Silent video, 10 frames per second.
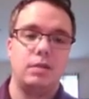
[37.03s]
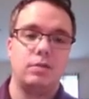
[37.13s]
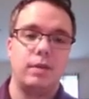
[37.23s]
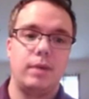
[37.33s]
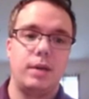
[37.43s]

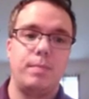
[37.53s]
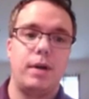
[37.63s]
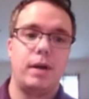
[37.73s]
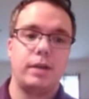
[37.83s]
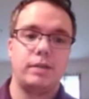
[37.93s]
So I'm going to
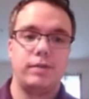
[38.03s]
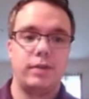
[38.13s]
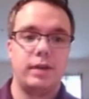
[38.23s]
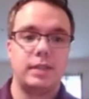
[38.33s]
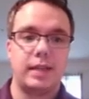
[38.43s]
pause
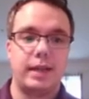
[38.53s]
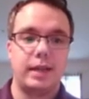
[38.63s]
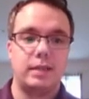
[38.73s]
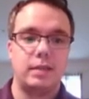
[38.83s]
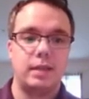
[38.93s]
for a
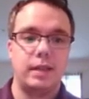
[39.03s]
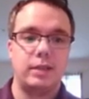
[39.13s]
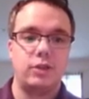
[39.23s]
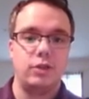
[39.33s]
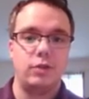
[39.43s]
second to
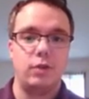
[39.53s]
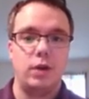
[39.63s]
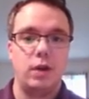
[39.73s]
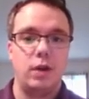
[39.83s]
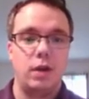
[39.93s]
let
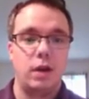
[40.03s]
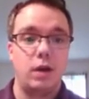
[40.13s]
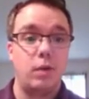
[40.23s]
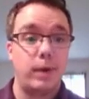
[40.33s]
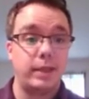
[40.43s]
you
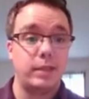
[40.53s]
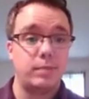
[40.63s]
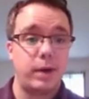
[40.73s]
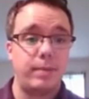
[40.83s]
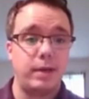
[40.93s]
write this
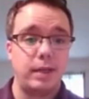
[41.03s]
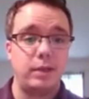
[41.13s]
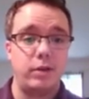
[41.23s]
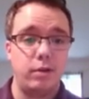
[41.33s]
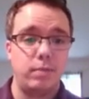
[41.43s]
property
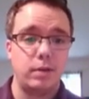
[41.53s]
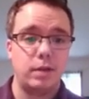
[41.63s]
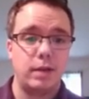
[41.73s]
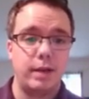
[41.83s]
in your notebook.